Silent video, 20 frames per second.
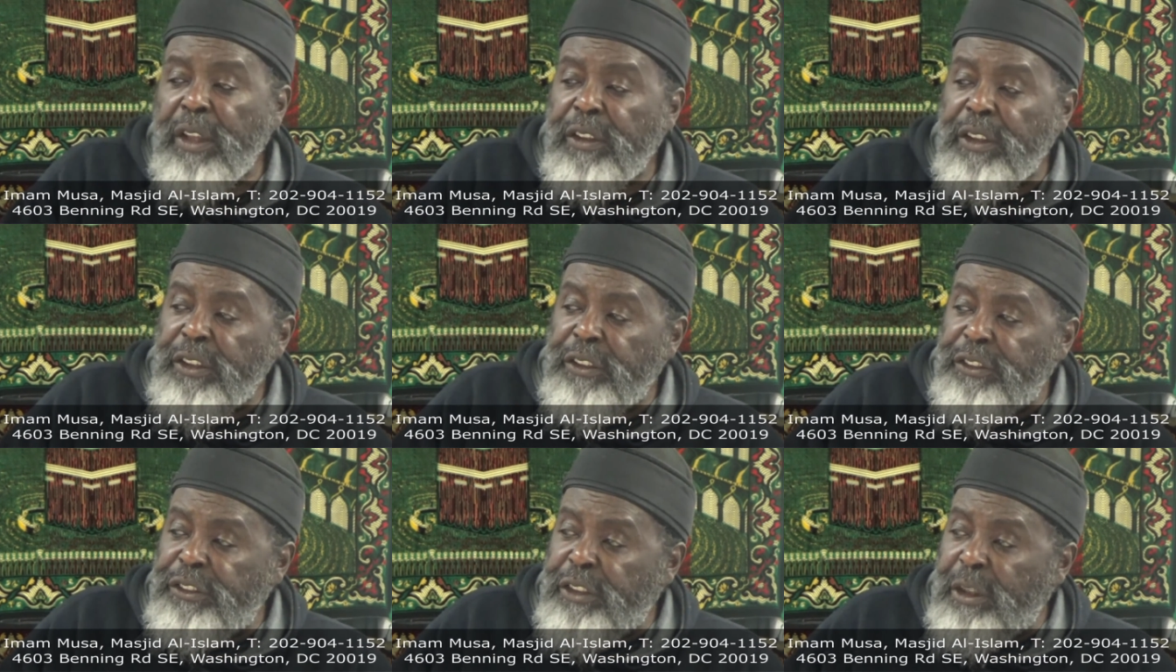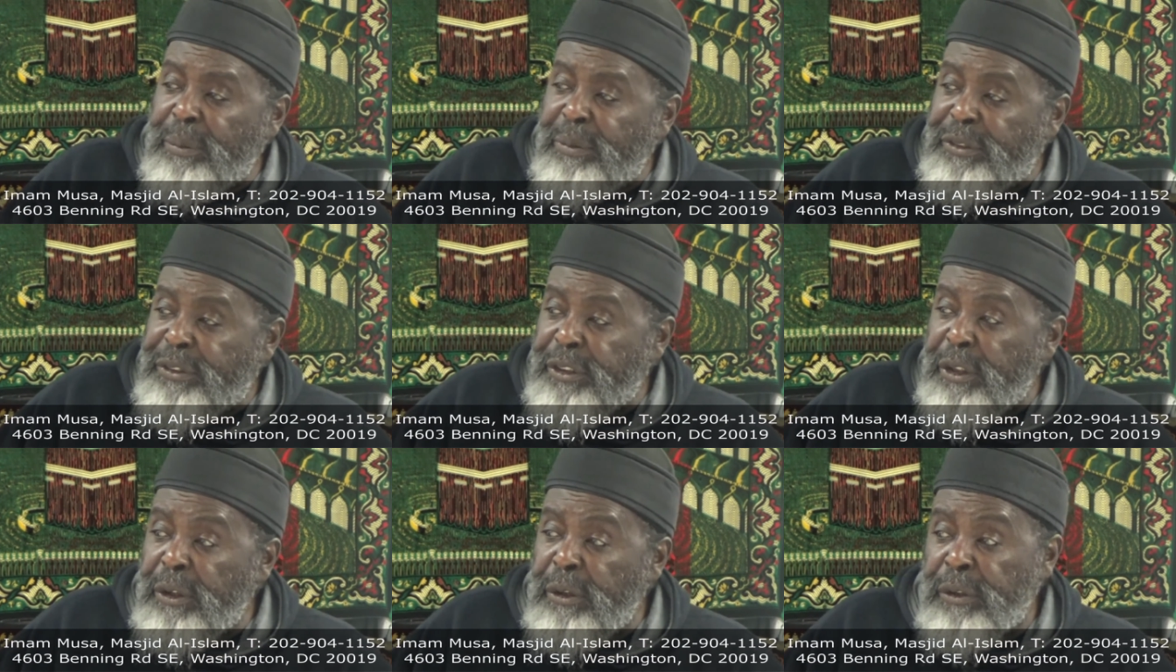This is
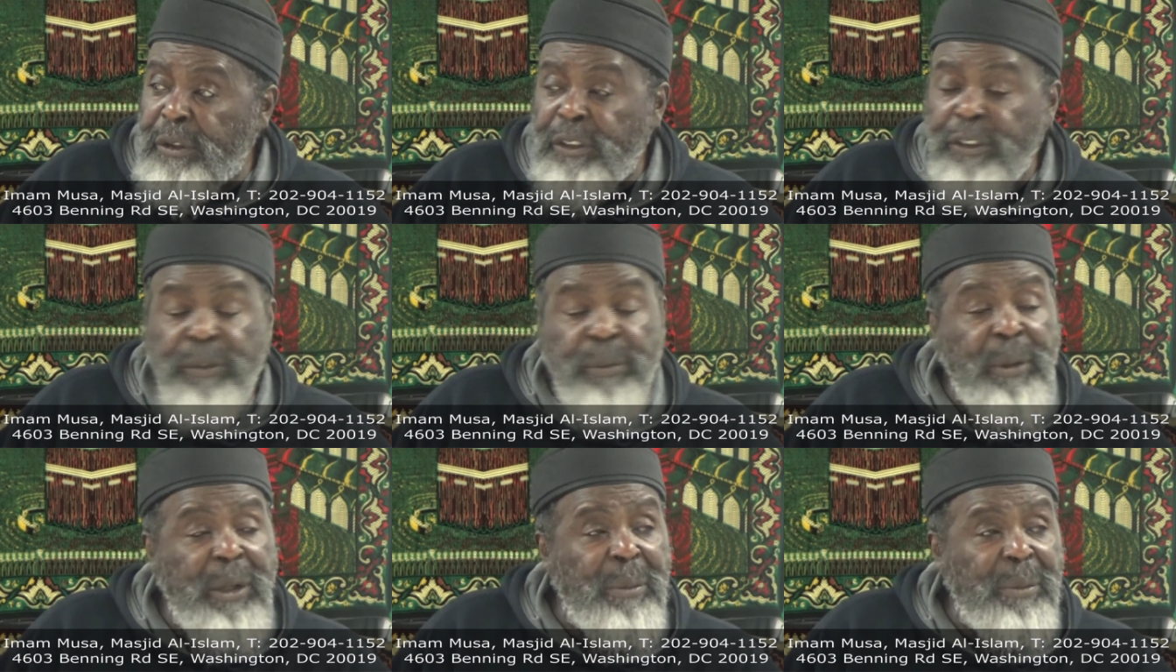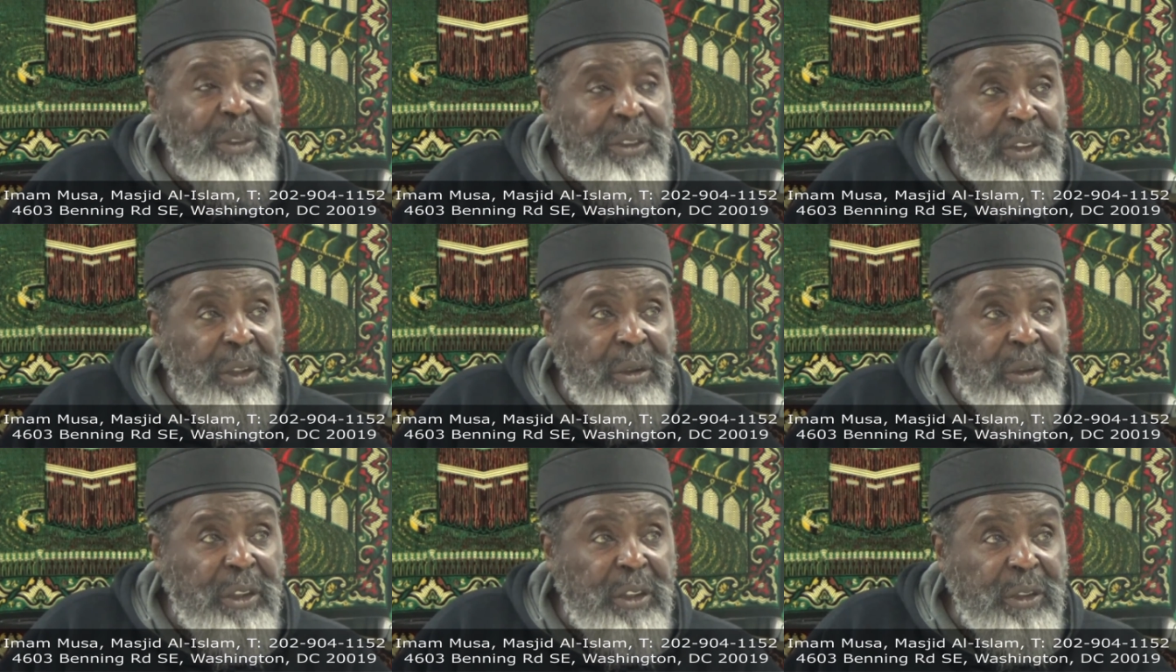absurd. This is why I'm
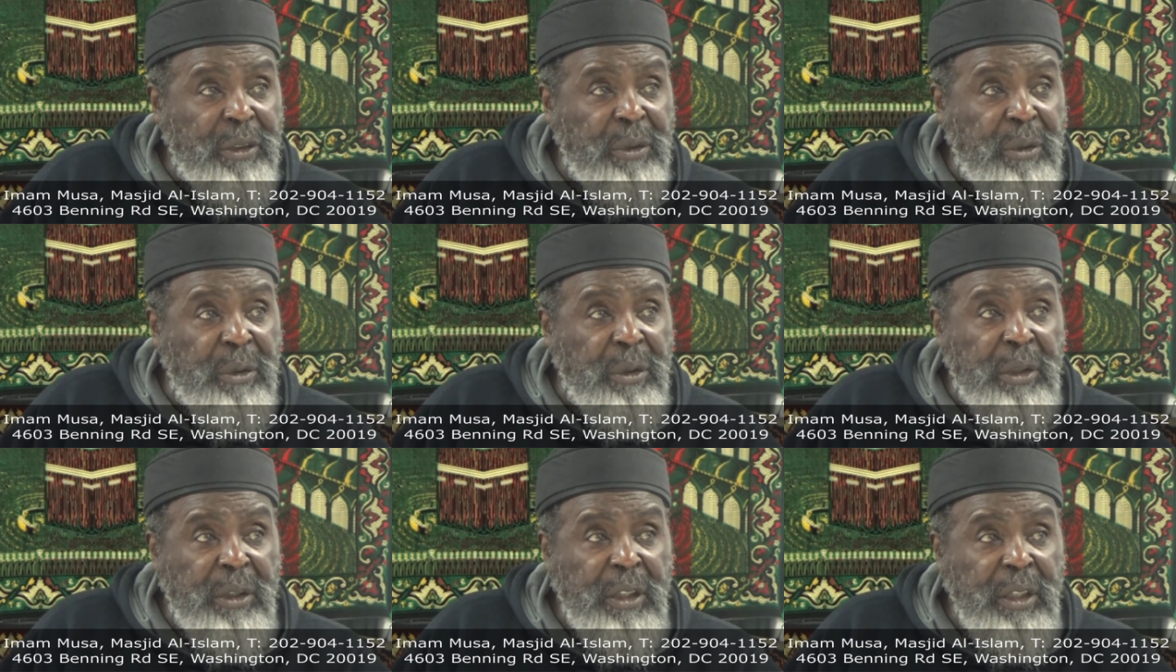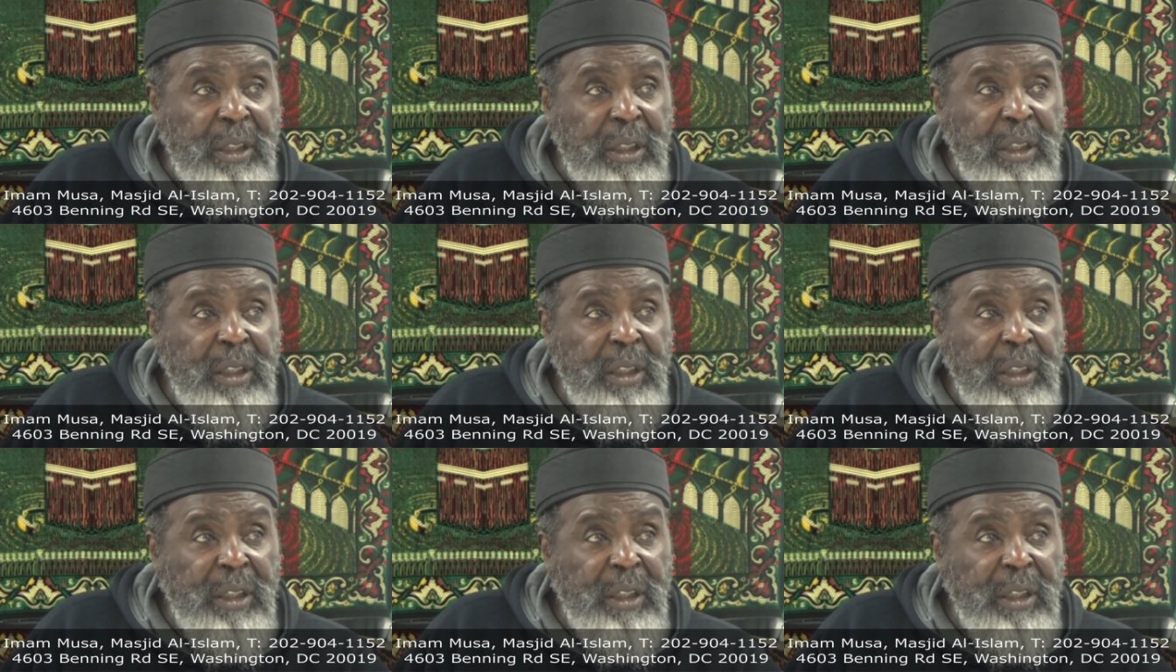talking to court.